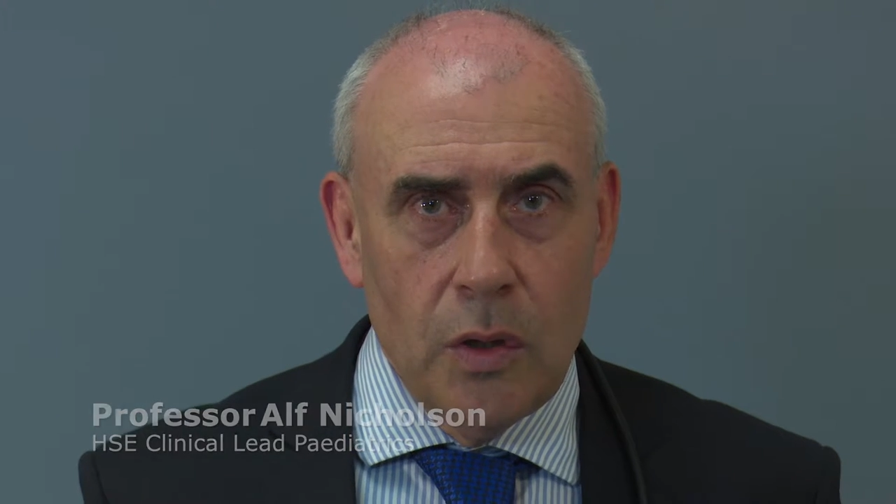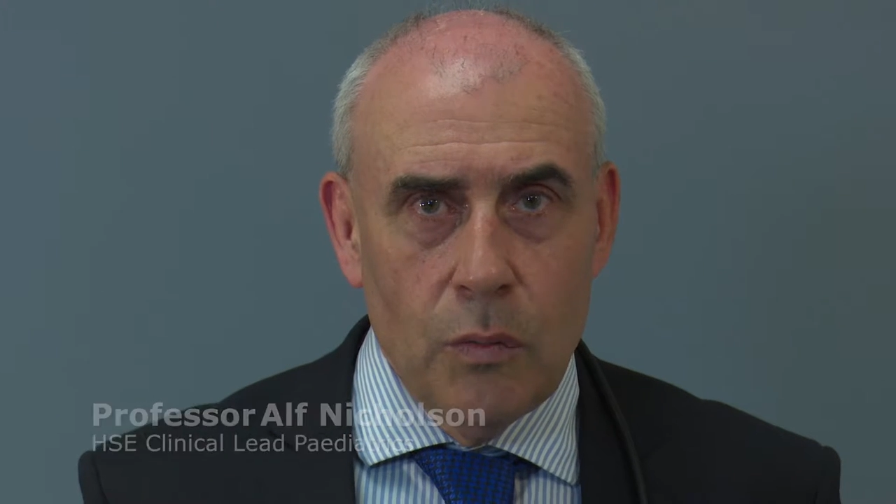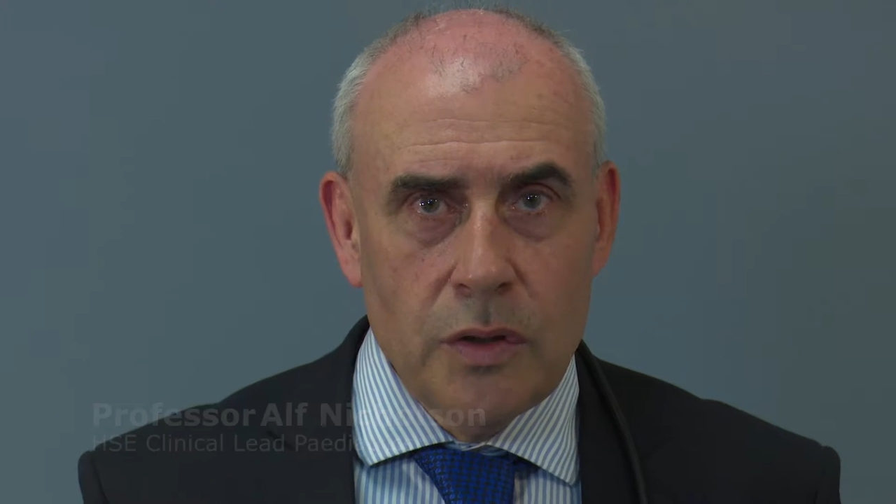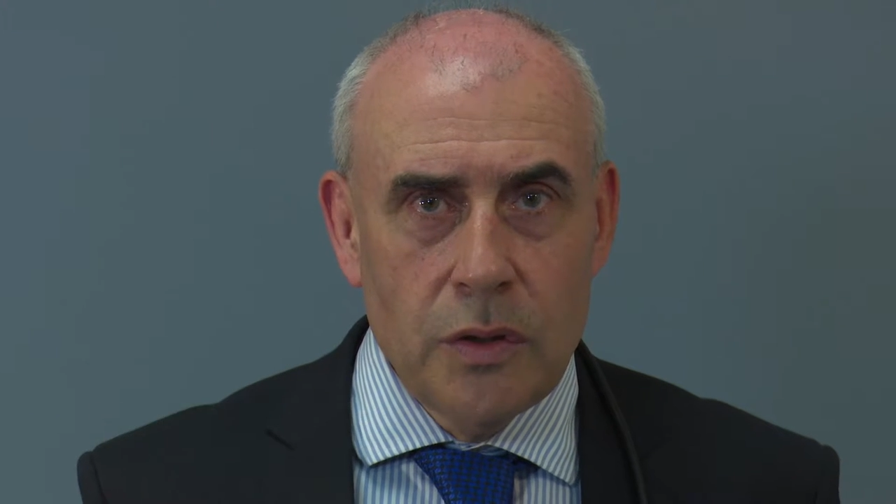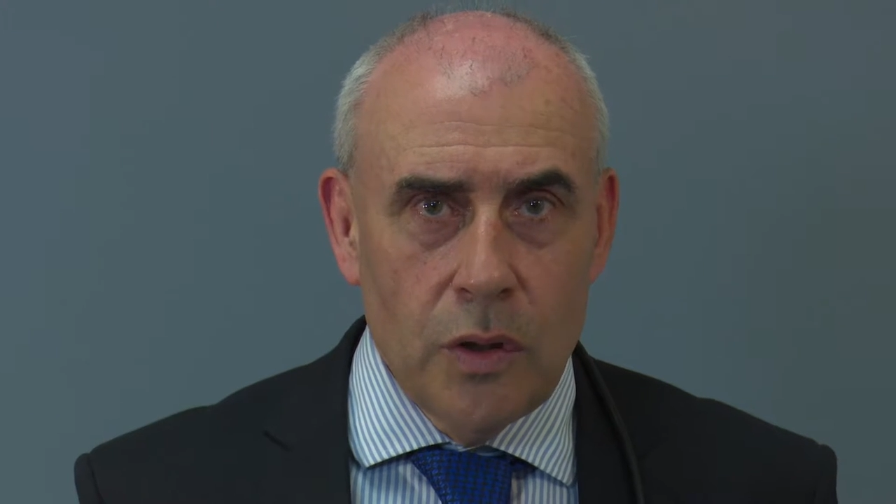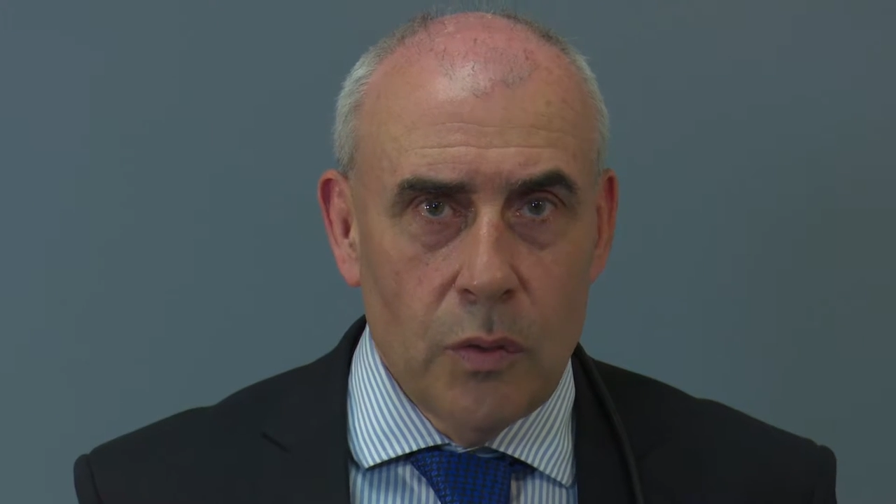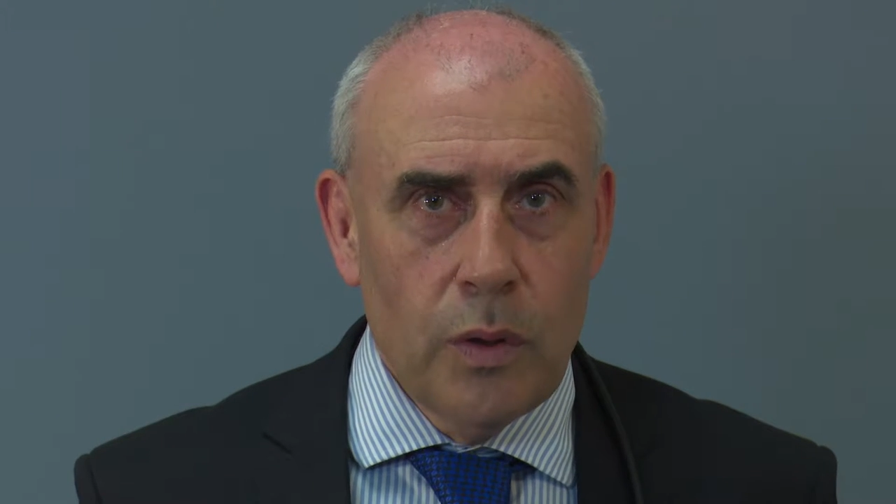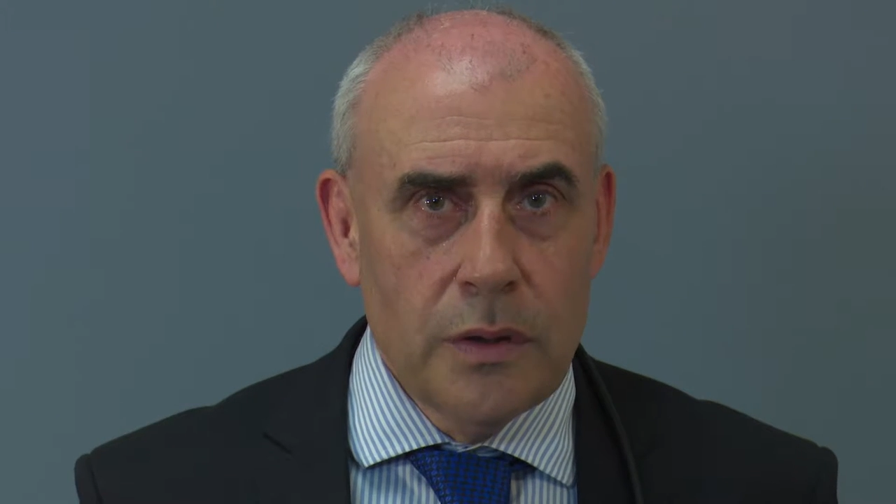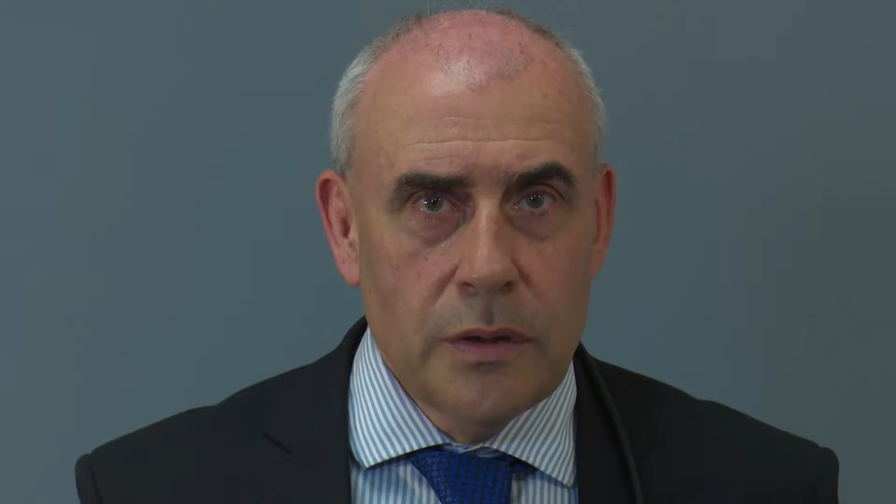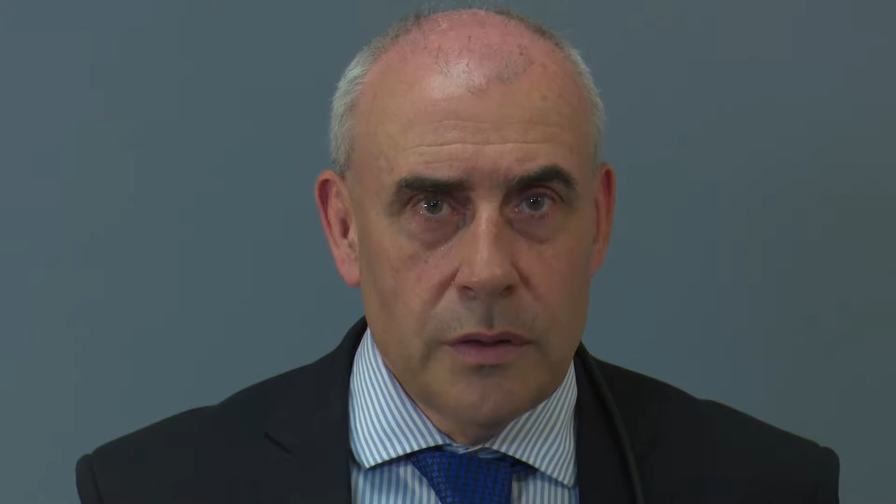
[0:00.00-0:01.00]
would you know
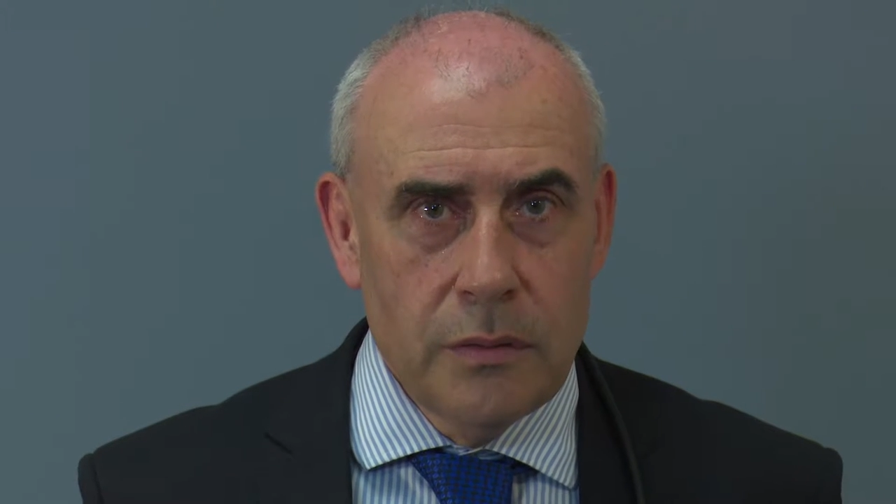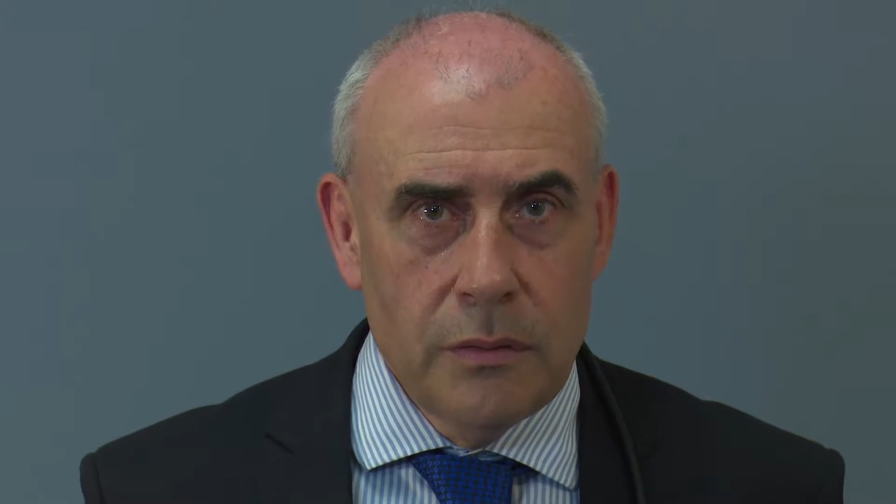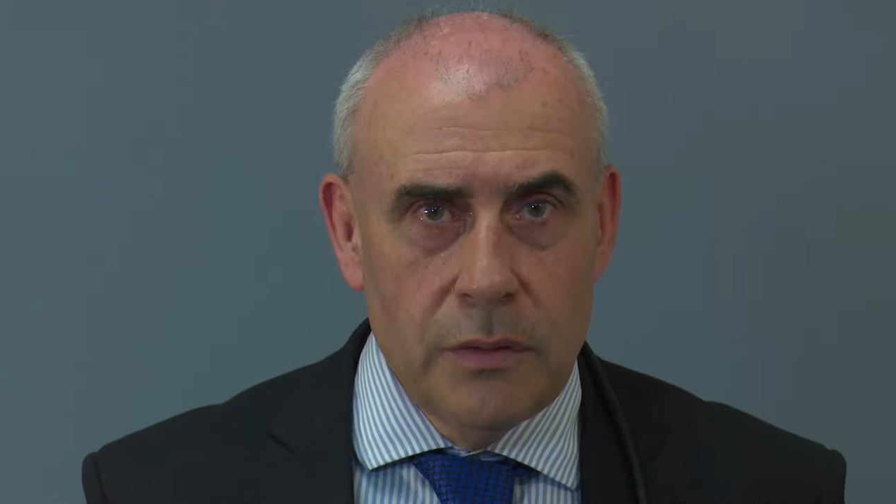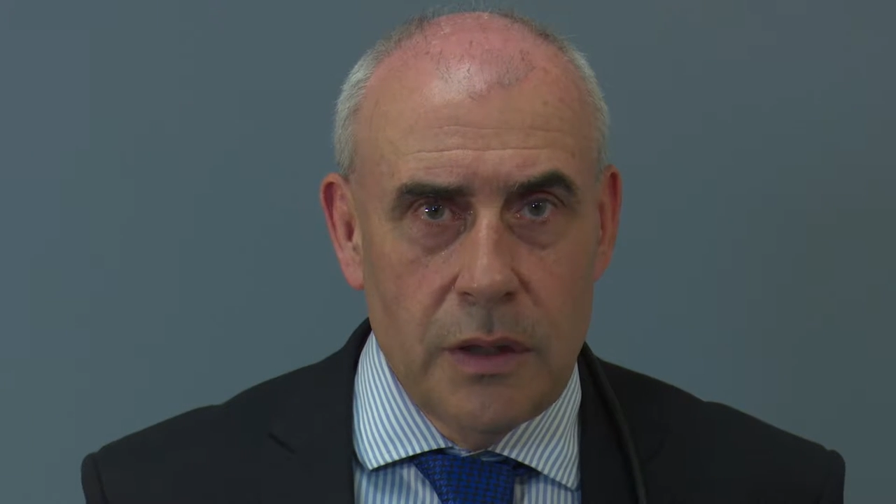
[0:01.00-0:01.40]
what to do?